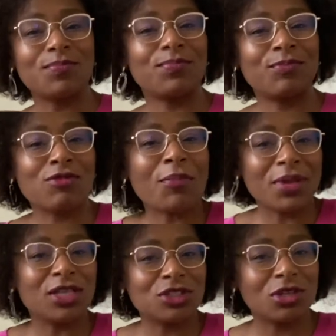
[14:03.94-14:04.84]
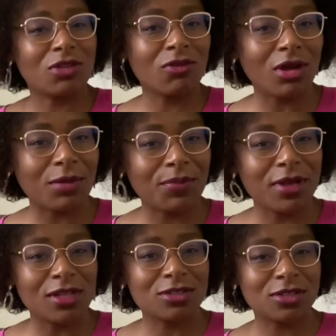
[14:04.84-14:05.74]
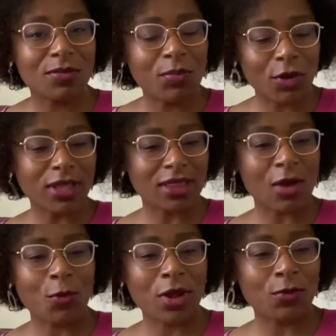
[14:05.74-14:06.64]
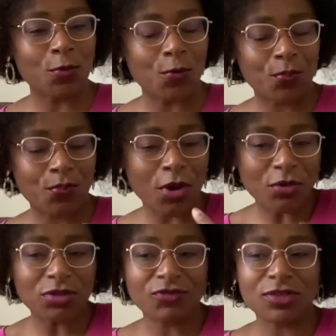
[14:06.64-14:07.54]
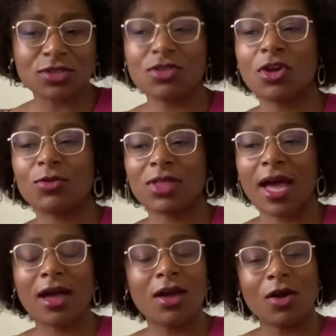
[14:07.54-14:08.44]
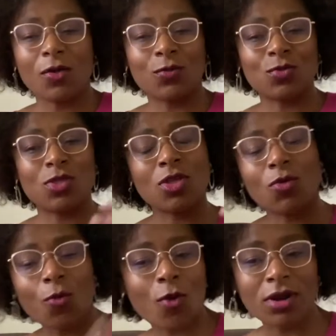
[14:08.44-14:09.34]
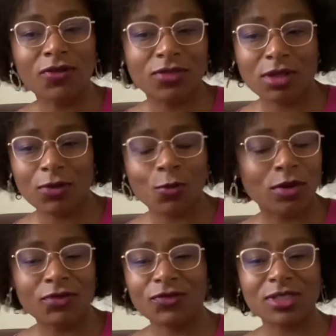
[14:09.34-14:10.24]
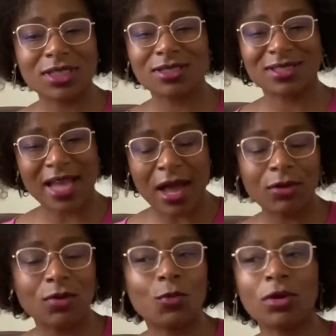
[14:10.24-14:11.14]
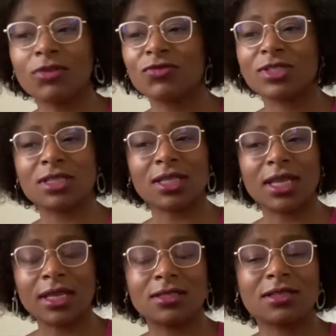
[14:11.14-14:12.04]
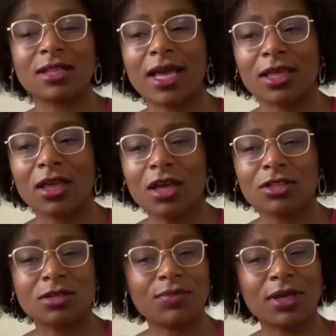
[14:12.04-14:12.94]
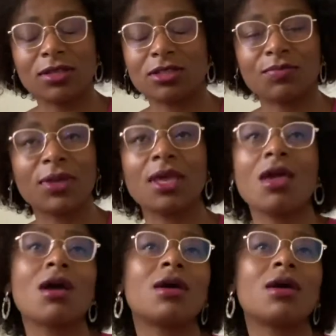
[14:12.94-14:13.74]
prop each other up to the point that when both of us know that one of us is down and one of us needs, like, to be